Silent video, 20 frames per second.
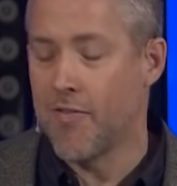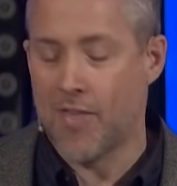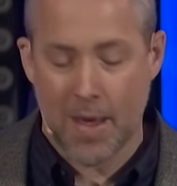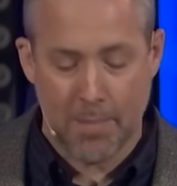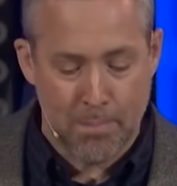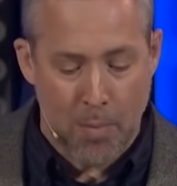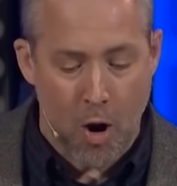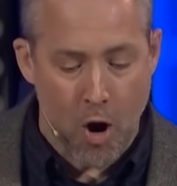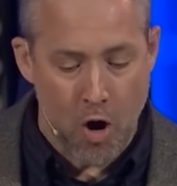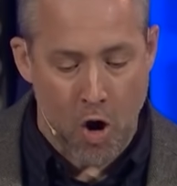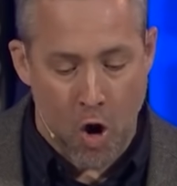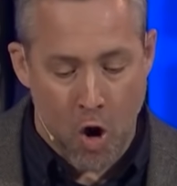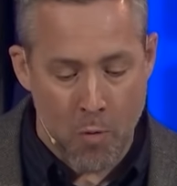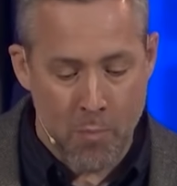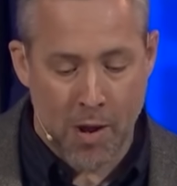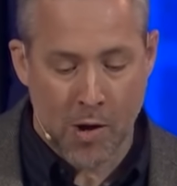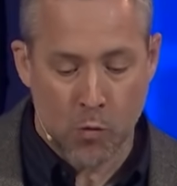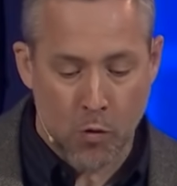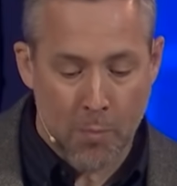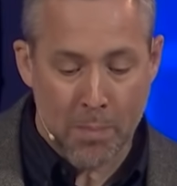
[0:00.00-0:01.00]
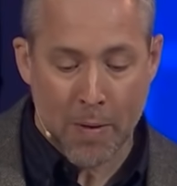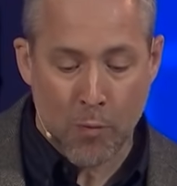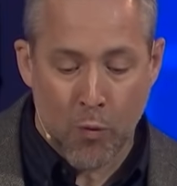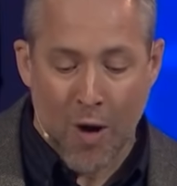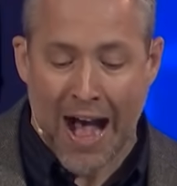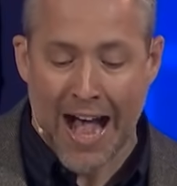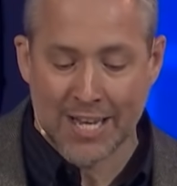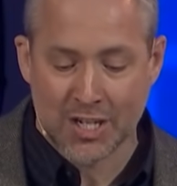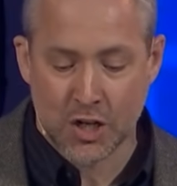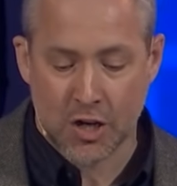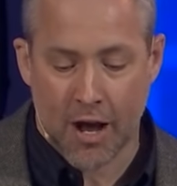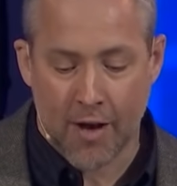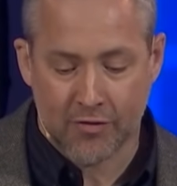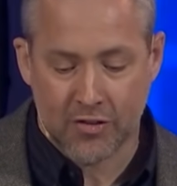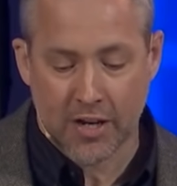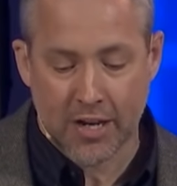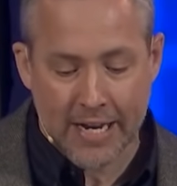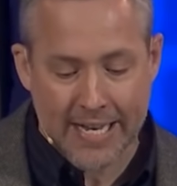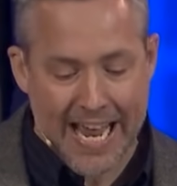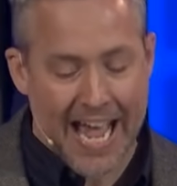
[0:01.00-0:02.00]
that Bart Ehrman would be wise
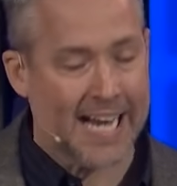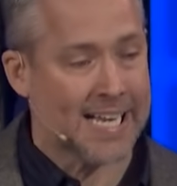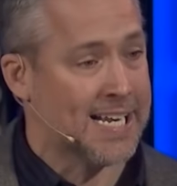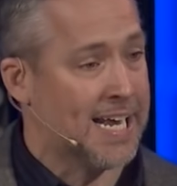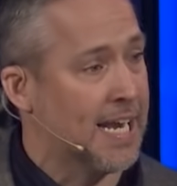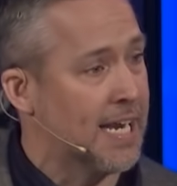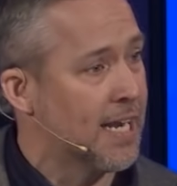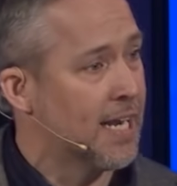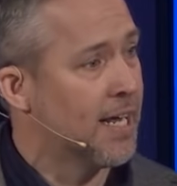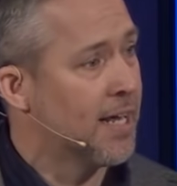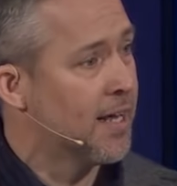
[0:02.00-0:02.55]
enough to detect it.